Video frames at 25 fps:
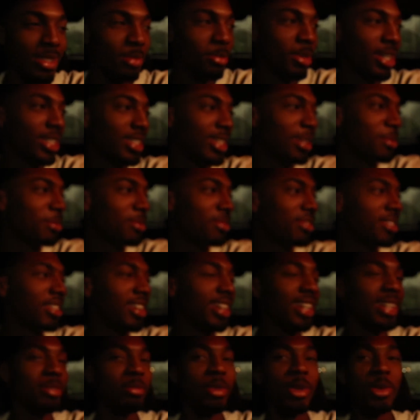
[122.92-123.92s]
the man them
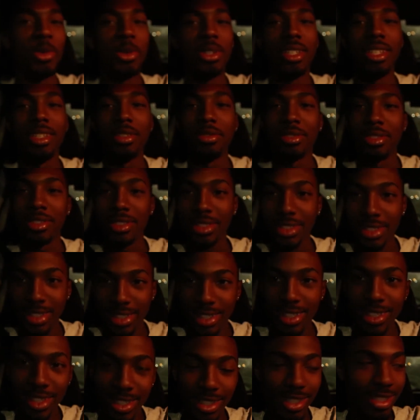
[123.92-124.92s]
far, but we need to
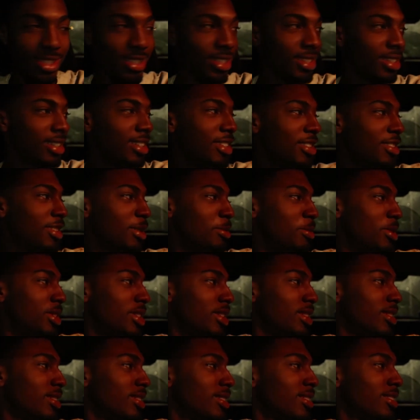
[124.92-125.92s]
still do some
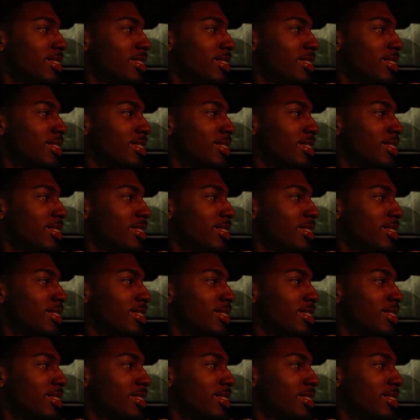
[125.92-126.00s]
shit.